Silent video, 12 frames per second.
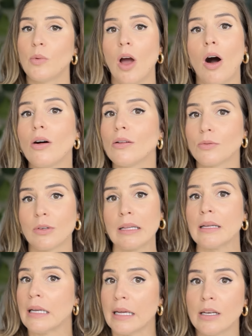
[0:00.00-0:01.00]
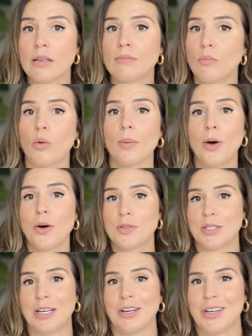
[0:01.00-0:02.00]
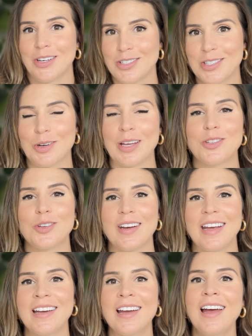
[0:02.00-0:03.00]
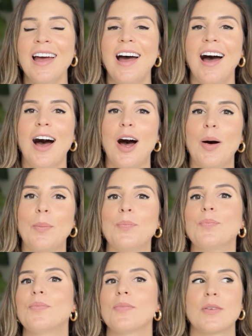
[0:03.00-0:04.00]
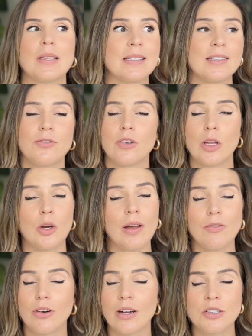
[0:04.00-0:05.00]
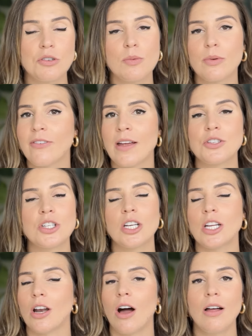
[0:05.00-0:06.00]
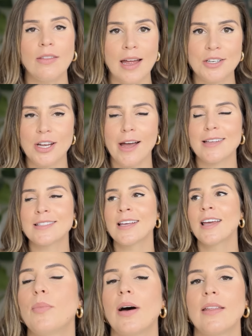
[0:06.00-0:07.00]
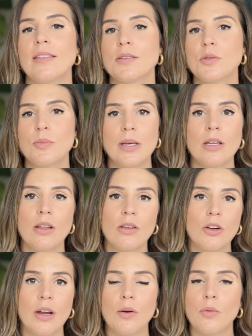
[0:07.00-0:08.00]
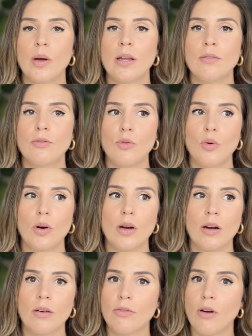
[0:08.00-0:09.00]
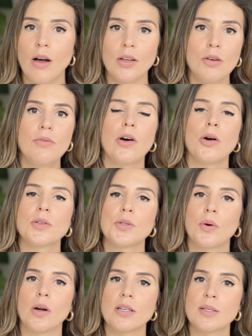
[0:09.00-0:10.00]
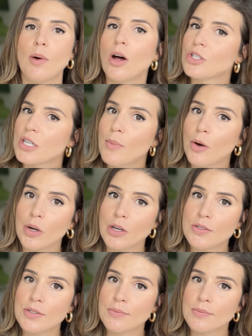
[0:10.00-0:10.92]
we all really need more posterior strength training because it's really great for injury prevention and all that jazz. But this would be another great one for all you folks who are small gym owners.